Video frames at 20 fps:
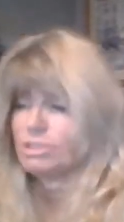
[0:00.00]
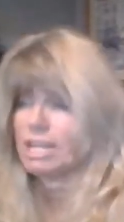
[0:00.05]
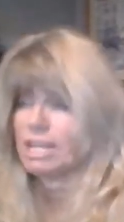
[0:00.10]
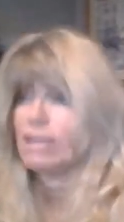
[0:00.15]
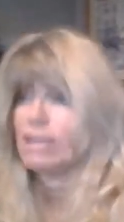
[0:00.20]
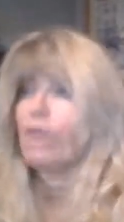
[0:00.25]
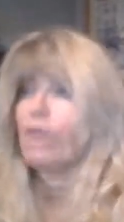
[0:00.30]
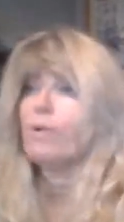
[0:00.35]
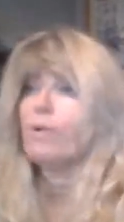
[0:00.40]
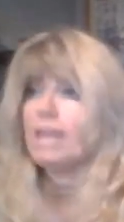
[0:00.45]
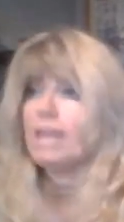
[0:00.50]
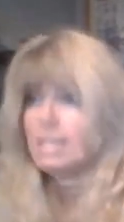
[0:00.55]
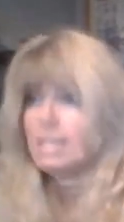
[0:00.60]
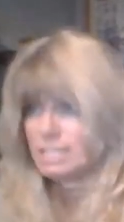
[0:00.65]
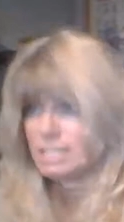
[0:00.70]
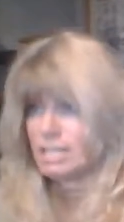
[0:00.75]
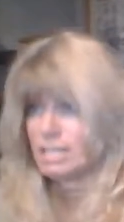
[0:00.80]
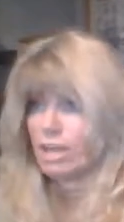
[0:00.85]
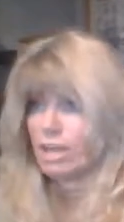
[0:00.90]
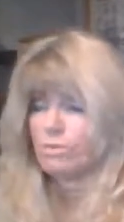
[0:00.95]
and go
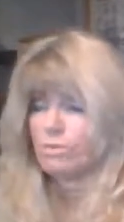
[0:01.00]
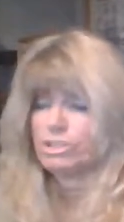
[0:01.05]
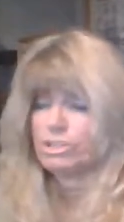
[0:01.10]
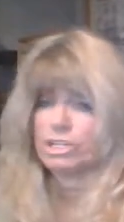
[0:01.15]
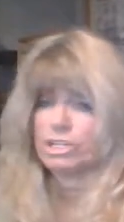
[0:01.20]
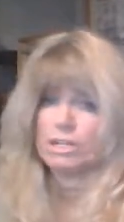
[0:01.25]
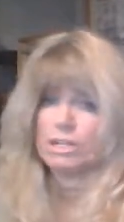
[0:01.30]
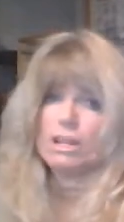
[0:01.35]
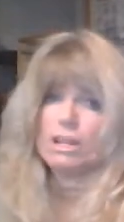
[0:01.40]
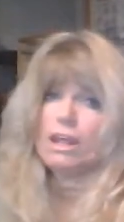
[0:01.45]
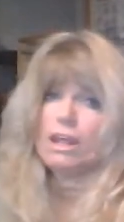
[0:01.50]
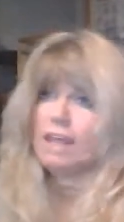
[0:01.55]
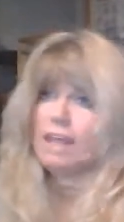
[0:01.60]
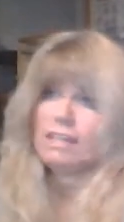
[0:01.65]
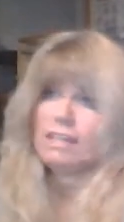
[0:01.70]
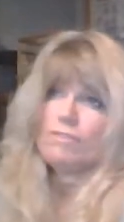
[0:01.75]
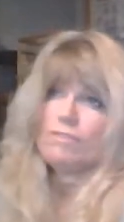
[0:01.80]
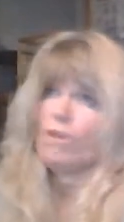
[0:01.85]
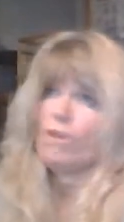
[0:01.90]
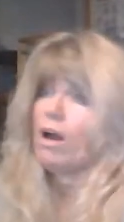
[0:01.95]
into the ocean, and
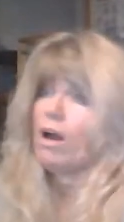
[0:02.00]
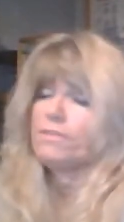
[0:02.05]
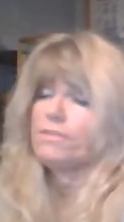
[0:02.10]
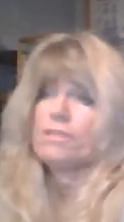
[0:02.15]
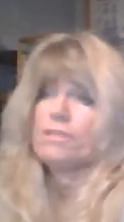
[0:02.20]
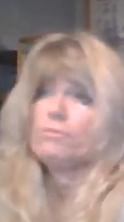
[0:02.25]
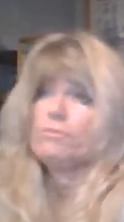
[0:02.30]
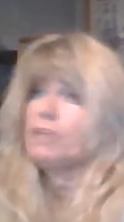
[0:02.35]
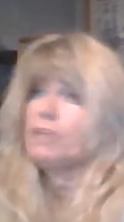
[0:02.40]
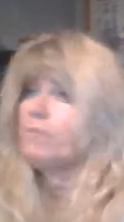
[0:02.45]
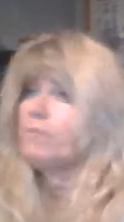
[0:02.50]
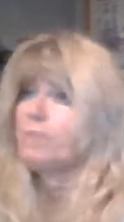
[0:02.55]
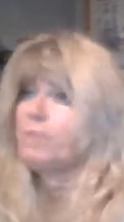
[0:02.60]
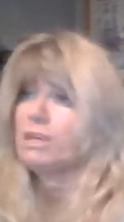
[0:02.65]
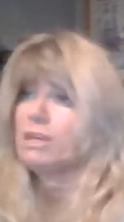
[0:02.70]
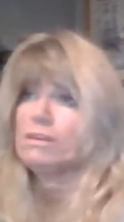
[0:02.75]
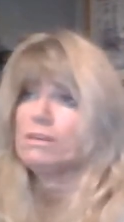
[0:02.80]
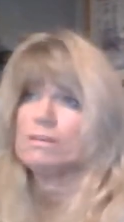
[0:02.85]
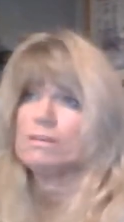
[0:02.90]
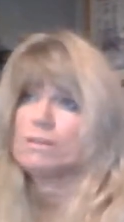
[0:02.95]
they've caught them
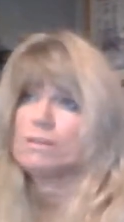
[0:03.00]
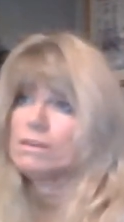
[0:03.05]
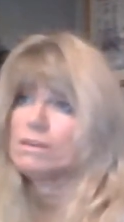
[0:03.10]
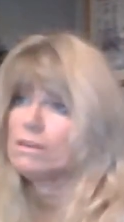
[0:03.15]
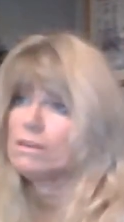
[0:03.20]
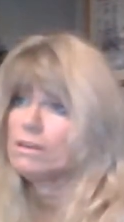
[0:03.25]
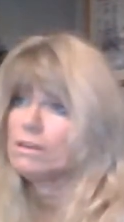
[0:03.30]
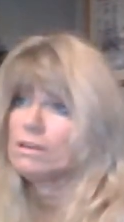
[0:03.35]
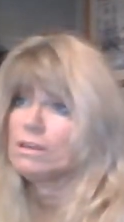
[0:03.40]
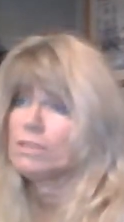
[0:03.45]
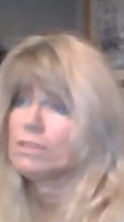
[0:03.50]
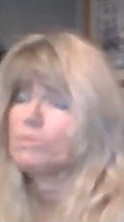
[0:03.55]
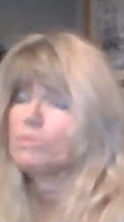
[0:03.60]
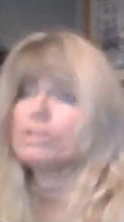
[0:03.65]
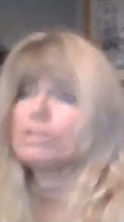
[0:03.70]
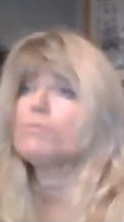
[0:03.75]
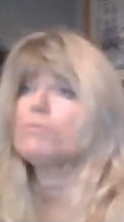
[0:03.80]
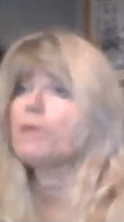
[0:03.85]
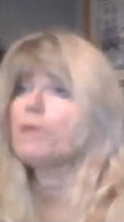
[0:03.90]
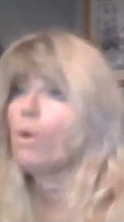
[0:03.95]
dumping. There was
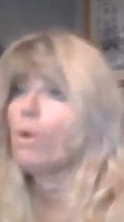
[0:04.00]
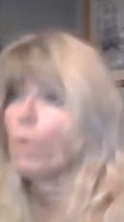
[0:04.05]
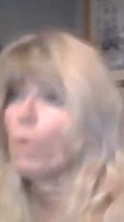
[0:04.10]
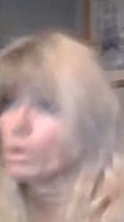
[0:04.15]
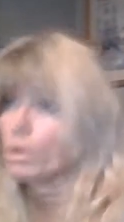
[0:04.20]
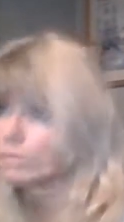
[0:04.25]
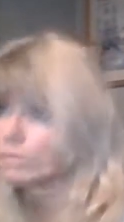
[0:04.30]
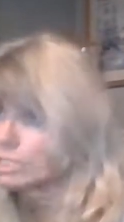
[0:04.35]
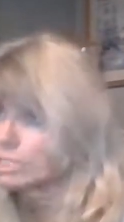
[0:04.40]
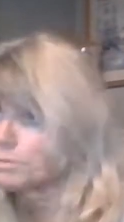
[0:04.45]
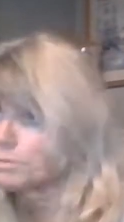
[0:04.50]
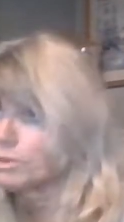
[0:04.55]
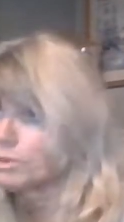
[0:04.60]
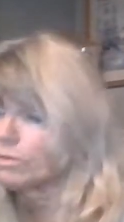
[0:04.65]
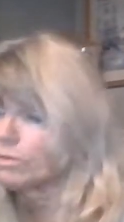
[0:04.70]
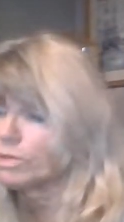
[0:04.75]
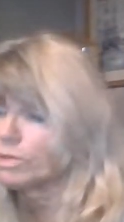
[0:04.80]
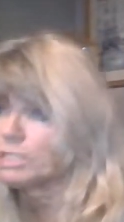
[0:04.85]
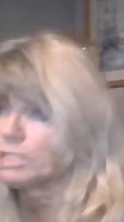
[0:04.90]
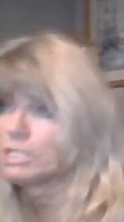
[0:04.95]
another big oil
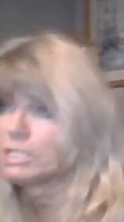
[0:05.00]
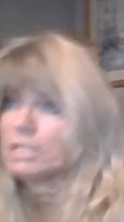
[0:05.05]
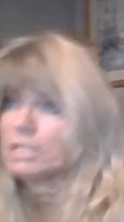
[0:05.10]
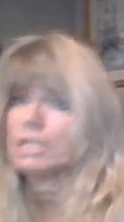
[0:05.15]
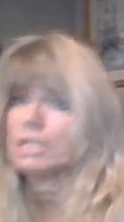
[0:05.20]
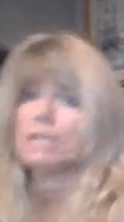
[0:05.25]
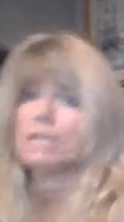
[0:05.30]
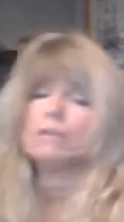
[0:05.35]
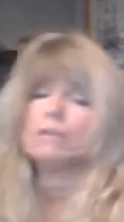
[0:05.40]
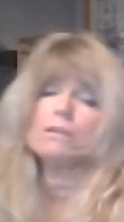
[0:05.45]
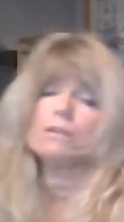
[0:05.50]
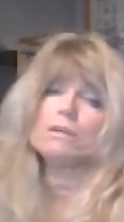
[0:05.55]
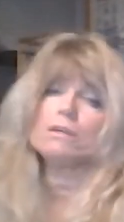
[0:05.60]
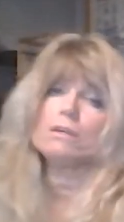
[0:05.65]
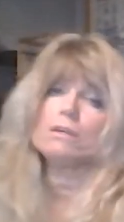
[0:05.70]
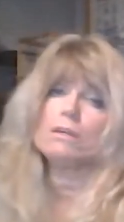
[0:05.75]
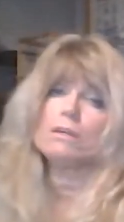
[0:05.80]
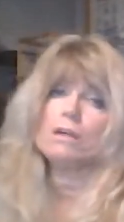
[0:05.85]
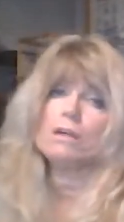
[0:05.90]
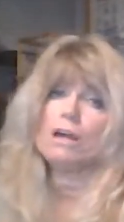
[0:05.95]
spill recently
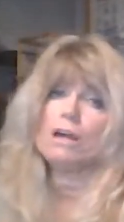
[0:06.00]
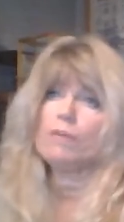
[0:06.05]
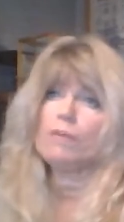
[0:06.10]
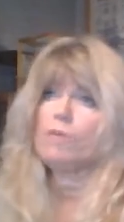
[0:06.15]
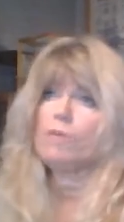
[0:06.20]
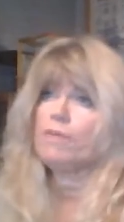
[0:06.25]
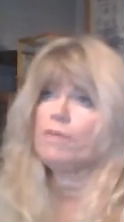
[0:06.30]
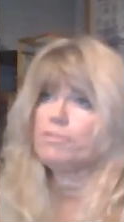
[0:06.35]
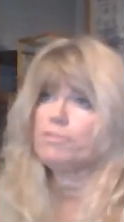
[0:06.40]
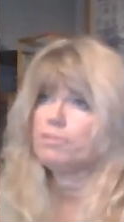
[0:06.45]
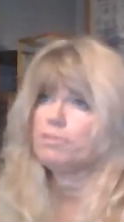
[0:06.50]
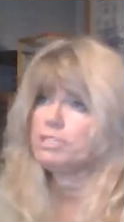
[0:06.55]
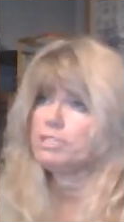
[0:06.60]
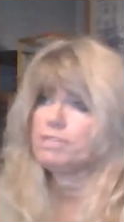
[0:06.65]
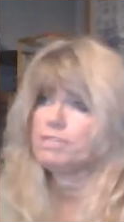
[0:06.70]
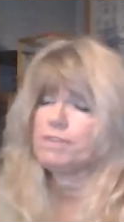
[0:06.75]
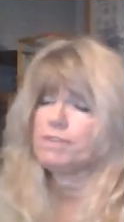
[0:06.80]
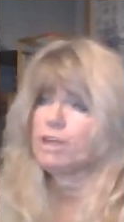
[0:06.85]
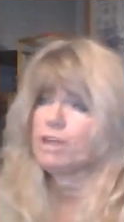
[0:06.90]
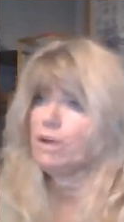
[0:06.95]
off the
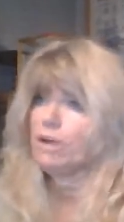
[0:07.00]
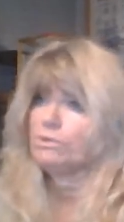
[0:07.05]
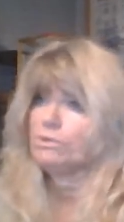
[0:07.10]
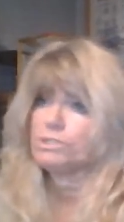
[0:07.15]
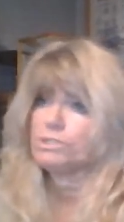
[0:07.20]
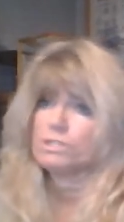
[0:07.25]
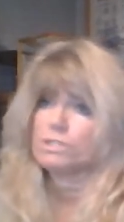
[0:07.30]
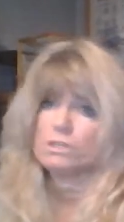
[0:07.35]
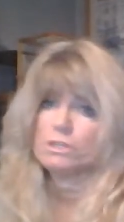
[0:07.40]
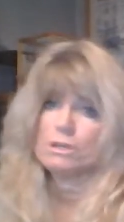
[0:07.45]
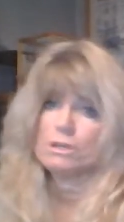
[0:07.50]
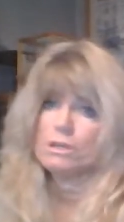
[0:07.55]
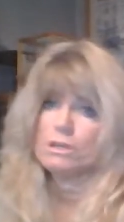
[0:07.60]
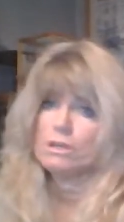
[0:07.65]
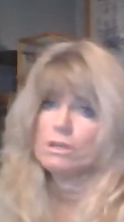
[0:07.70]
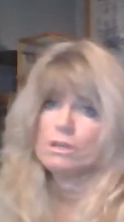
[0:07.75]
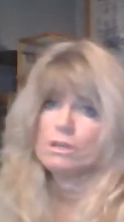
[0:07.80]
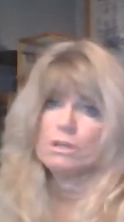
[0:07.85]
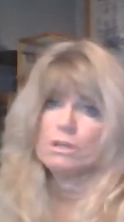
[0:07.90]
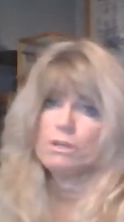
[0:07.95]
Pacific coast.
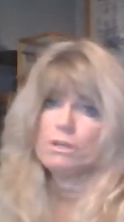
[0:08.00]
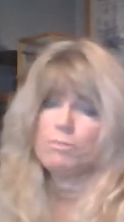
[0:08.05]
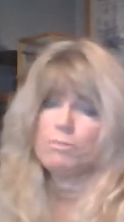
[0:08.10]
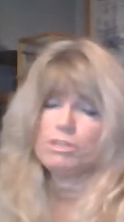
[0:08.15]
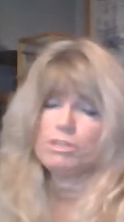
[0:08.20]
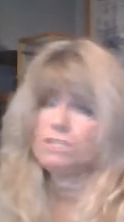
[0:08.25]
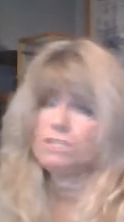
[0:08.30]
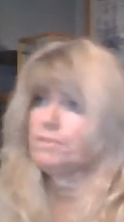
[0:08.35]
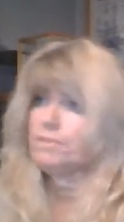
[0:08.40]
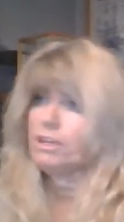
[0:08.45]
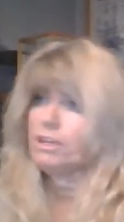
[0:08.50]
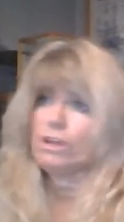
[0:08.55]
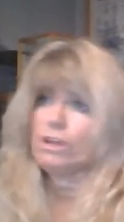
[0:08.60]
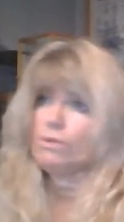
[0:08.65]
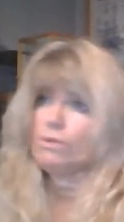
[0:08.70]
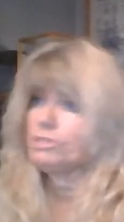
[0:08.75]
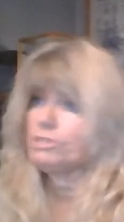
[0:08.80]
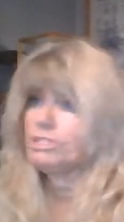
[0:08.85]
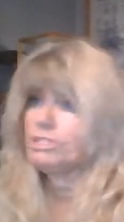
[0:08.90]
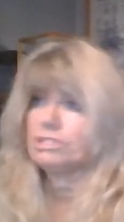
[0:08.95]
The Pacific
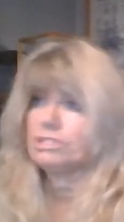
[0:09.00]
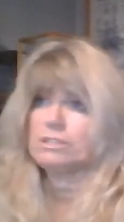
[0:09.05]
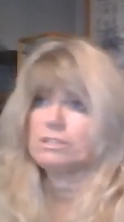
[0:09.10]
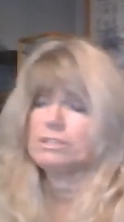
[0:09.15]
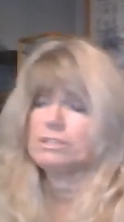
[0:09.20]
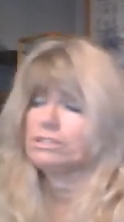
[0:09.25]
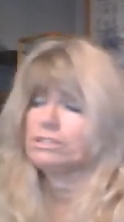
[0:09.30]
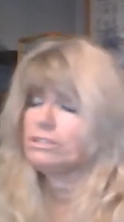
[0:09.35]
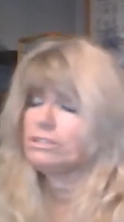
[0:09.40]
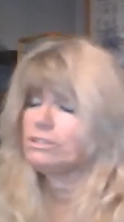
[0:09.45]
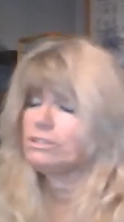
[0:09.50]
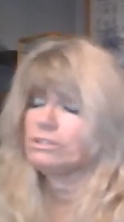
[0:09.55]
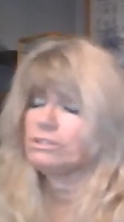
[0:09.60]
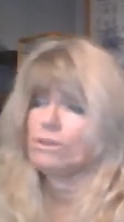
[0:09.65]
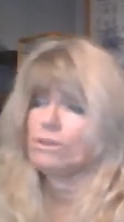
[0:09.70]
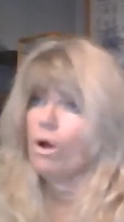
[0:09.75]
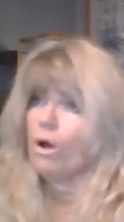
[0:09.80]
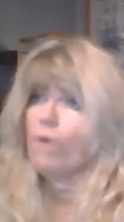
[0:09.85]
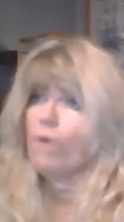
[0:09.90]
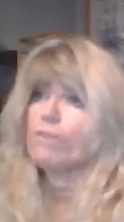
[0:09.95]
coast is
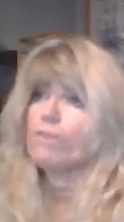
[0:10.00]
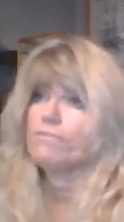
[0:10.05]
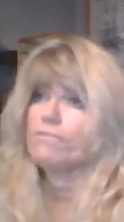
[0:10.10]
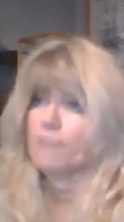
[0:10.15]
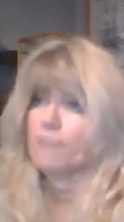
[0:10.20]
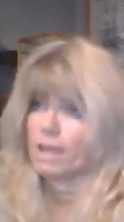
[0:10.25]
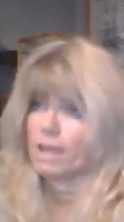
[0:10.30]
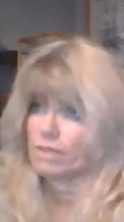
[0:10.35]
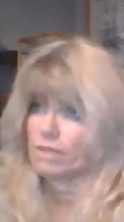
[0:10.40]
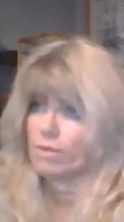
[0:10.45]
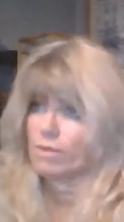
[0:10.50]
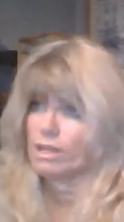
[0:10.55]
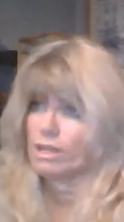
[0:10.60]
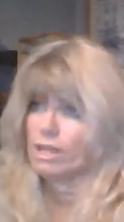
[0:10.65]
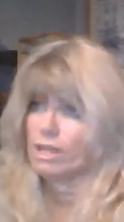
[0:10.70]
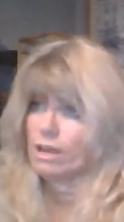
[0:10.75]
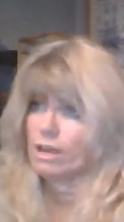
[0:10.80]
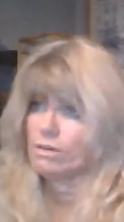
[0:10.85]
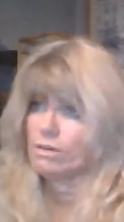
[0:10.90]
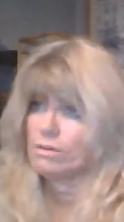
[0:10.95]
horrifying right
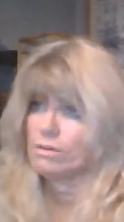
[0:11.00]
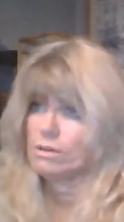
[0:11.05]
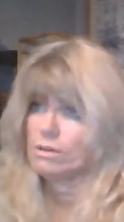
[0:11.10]
now.